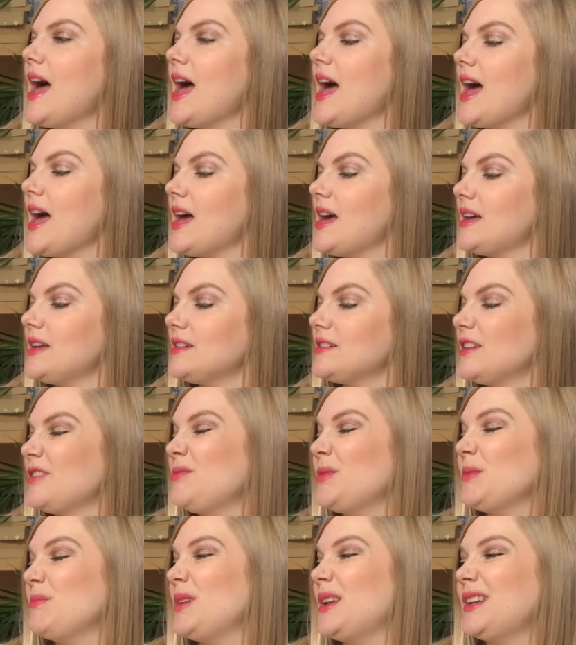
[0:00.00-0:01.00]
and I've
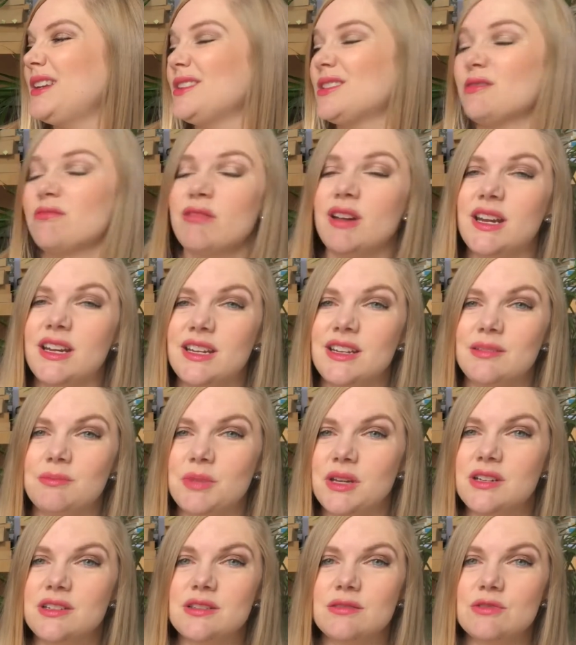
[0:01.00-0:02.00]
been meaning to read it
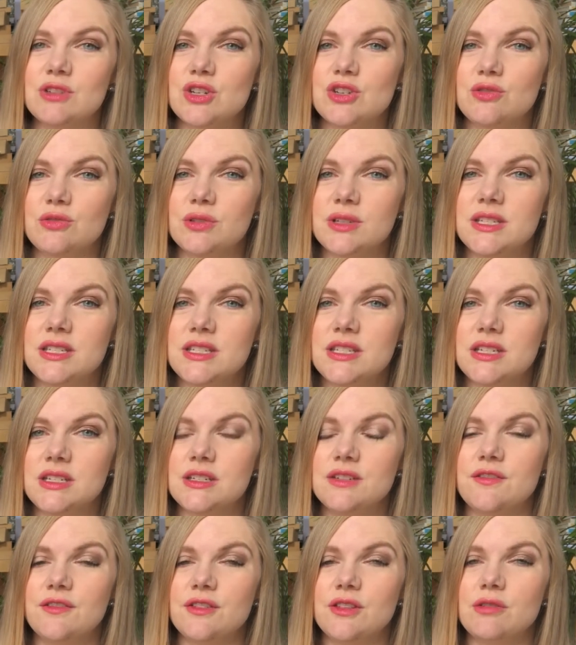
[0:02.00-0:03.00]
because it was
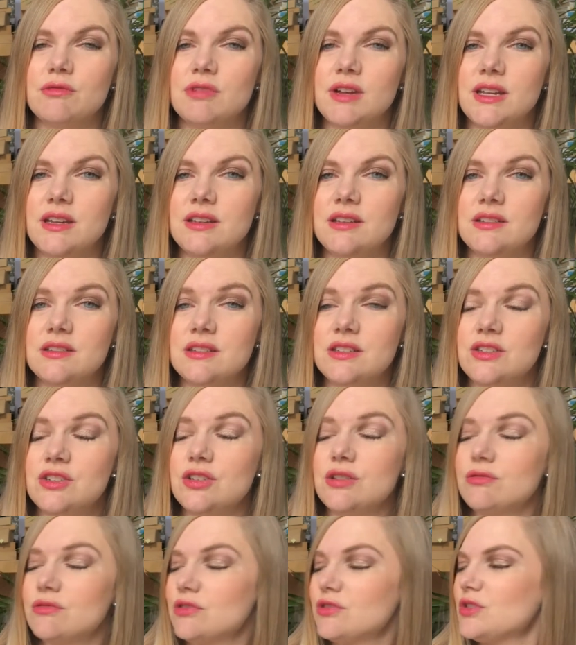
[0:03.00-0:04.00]
shortlisted for the Readings
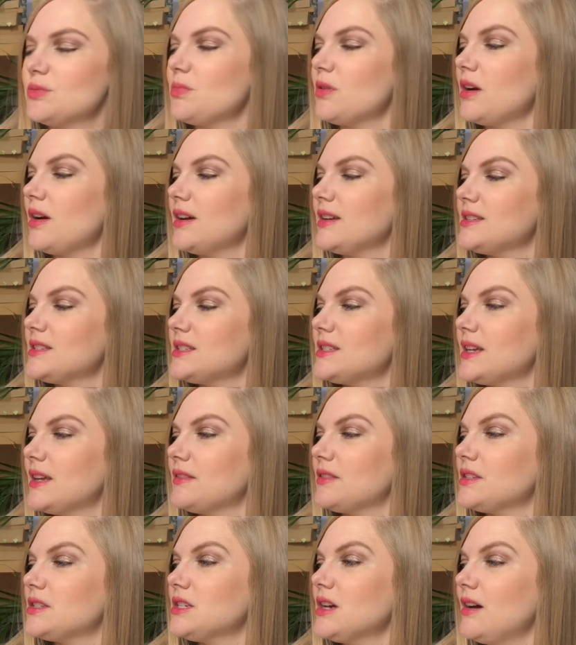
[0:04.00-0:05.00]
Children's Prize
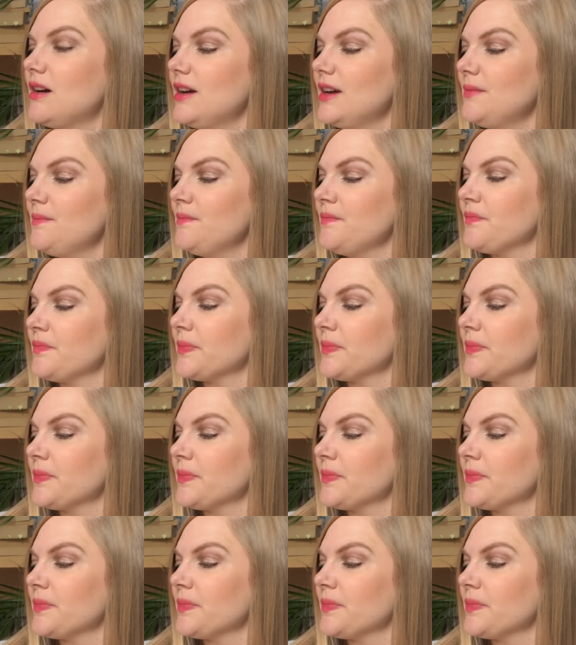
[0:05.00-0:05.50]
at the time.